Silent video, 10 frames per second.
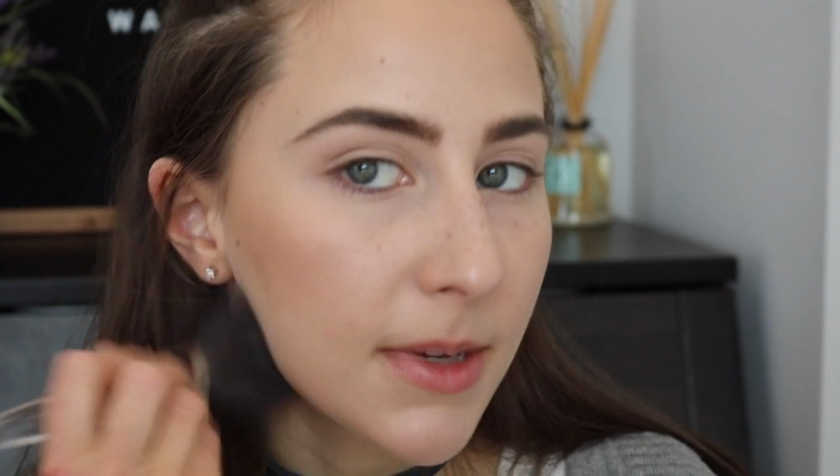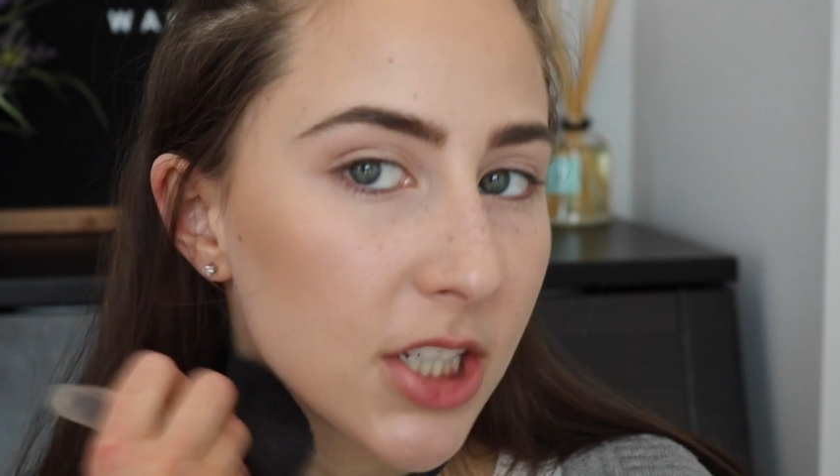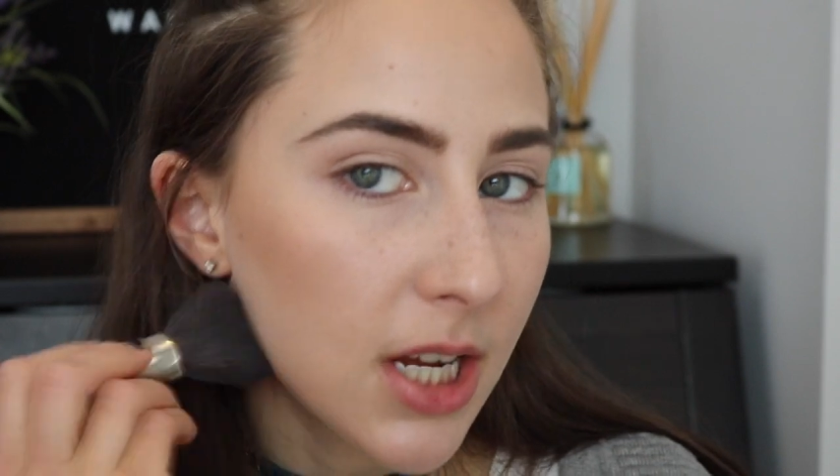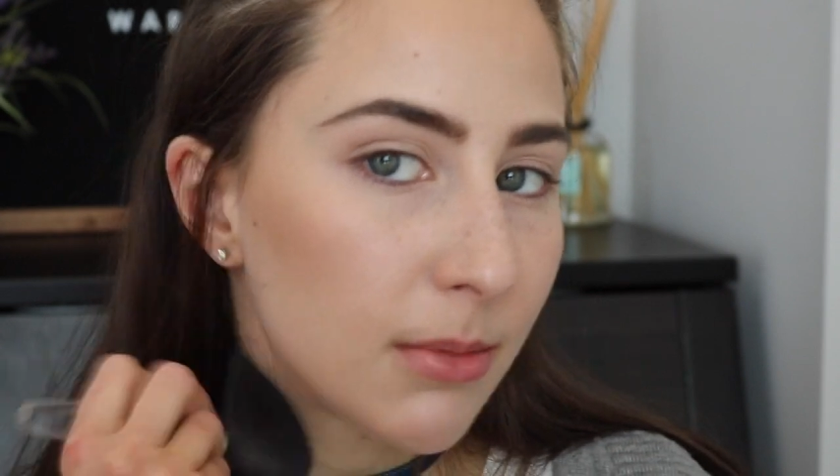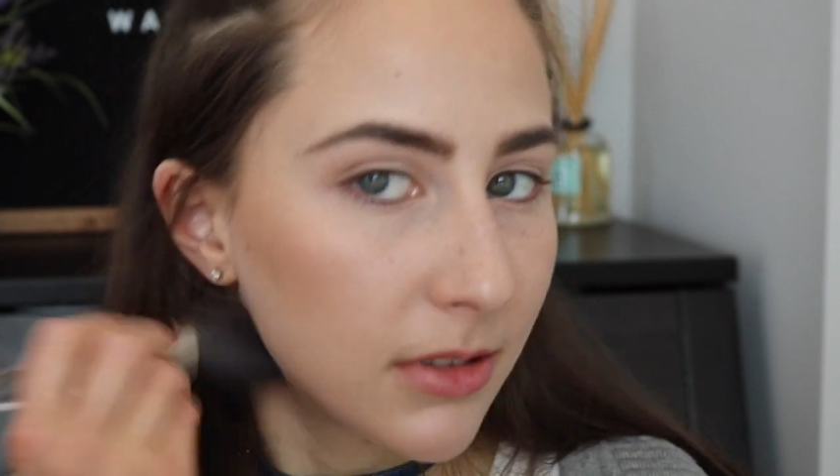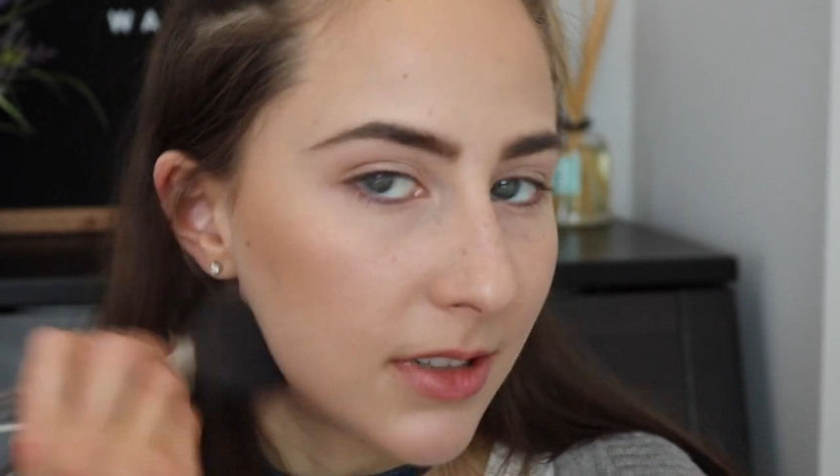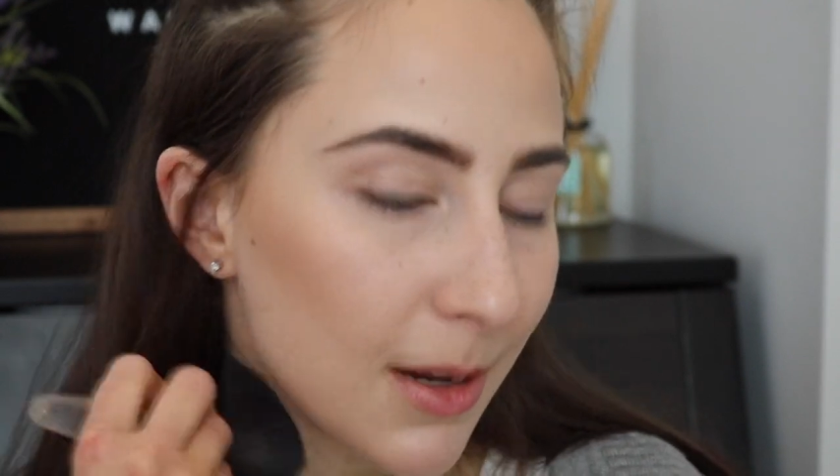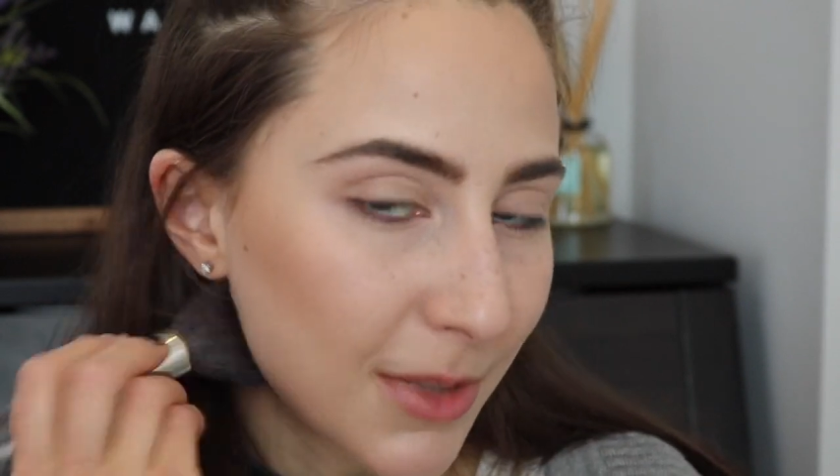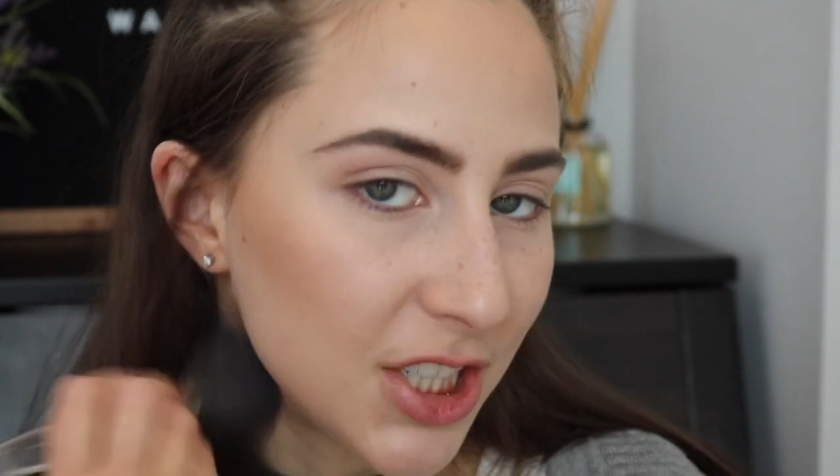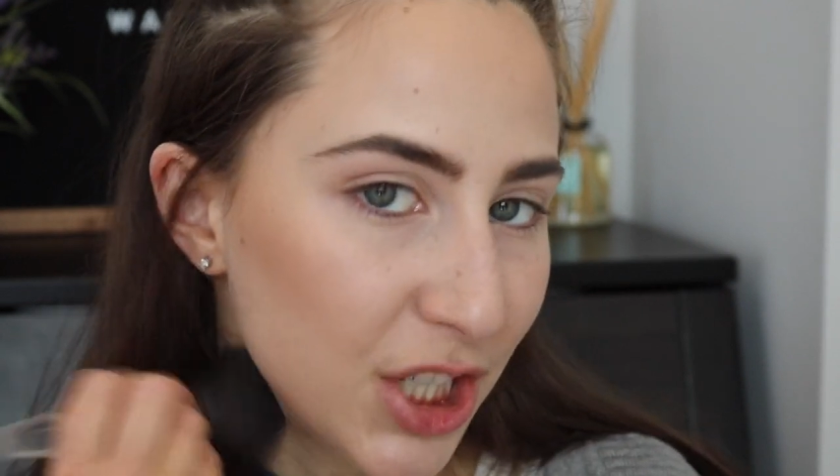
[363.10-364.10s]
my jawbone,
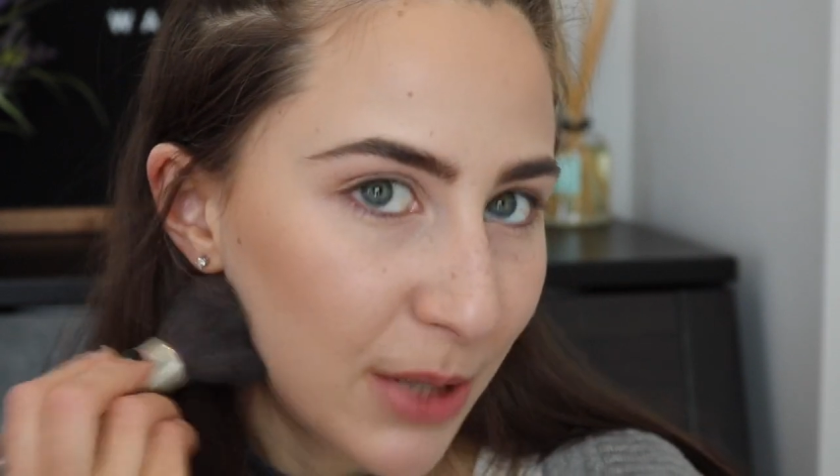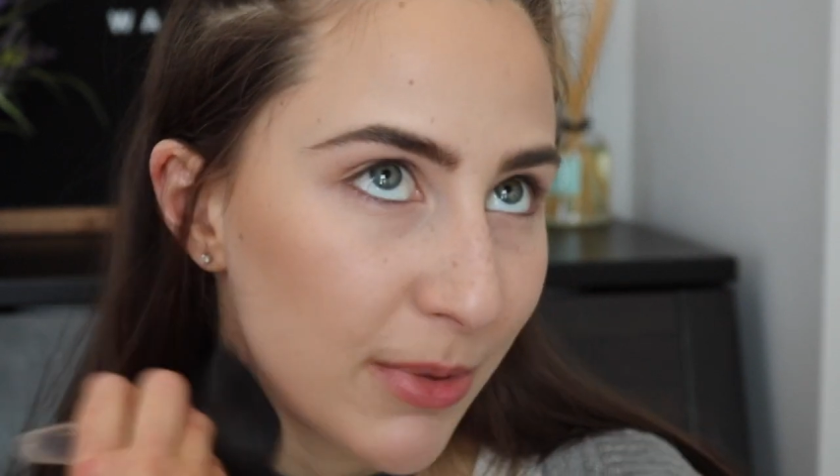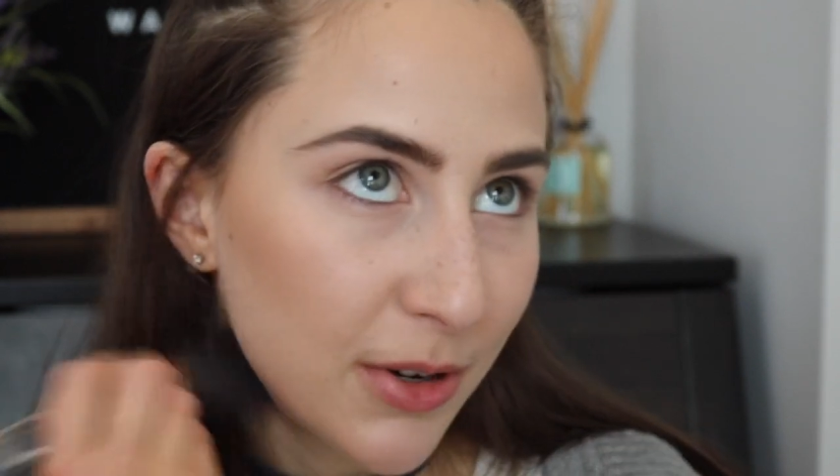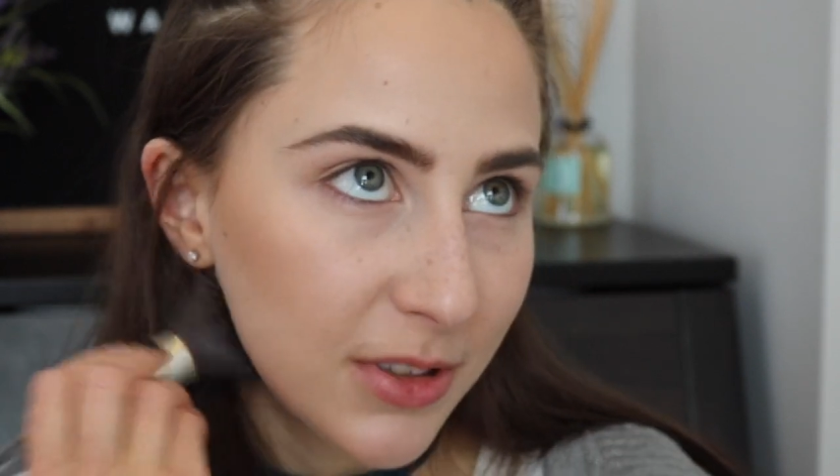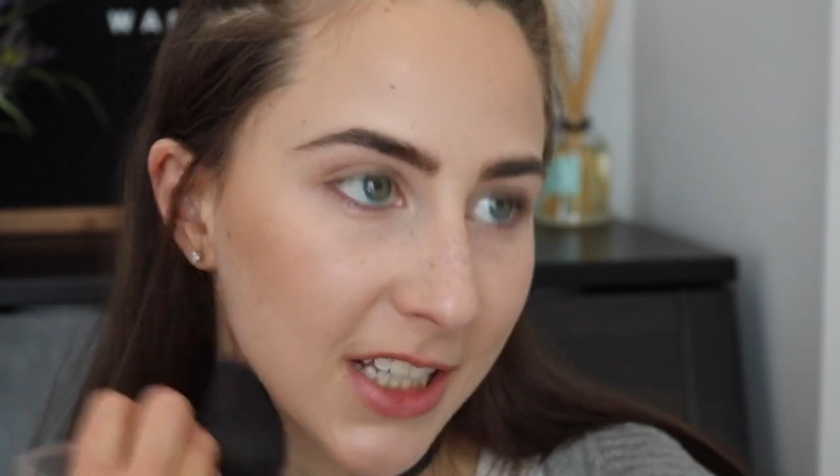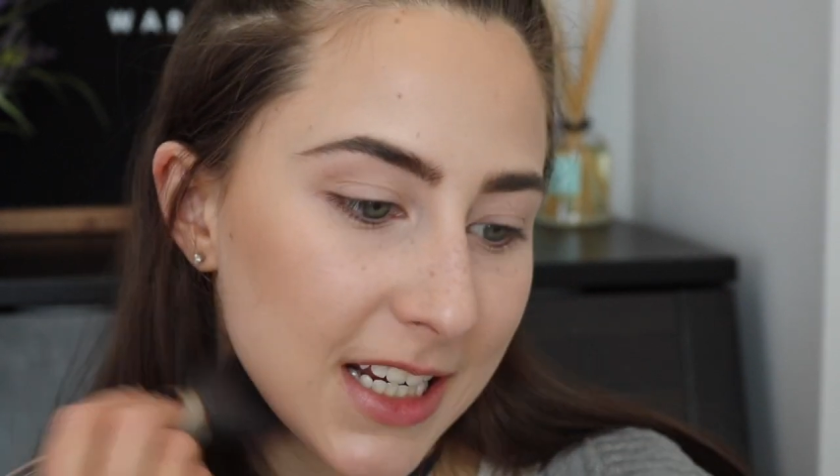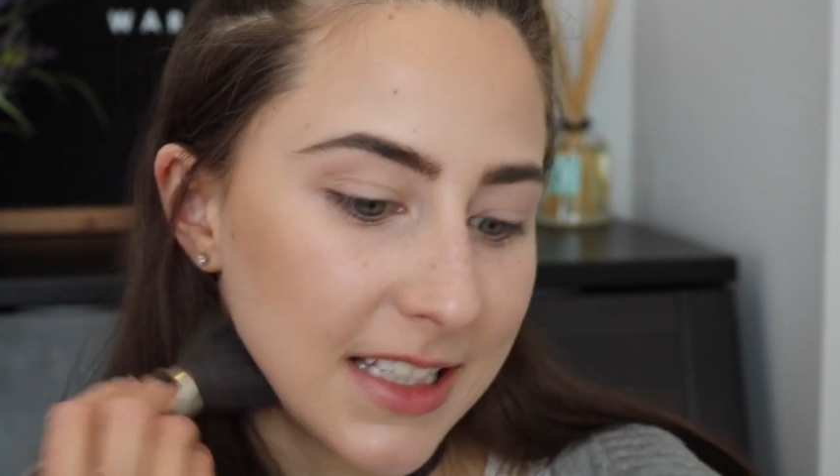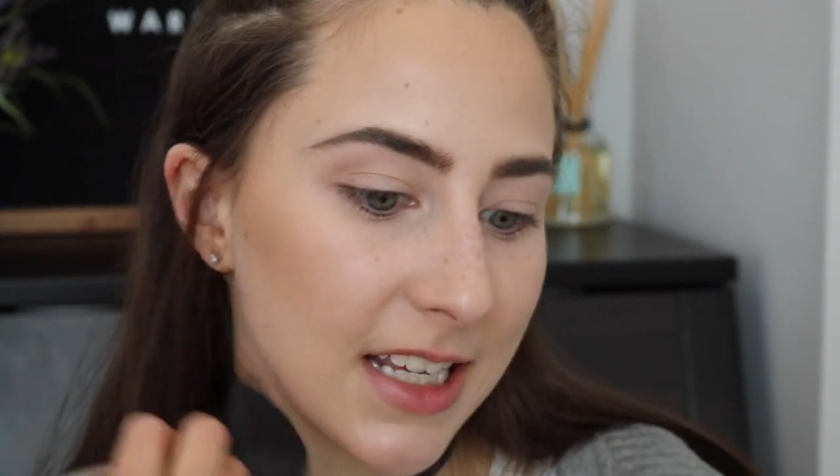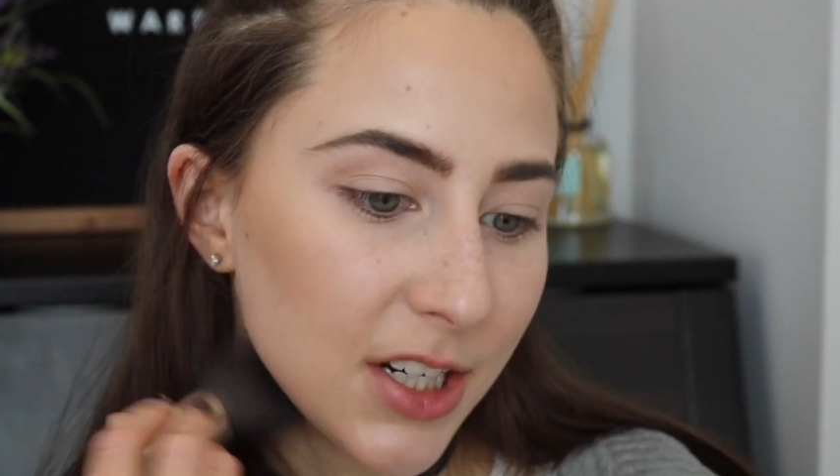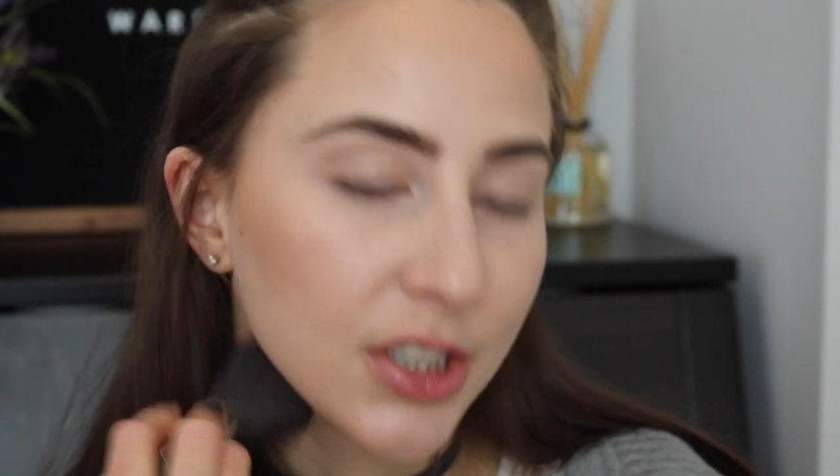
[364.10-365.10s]
not my cheekbone, like I said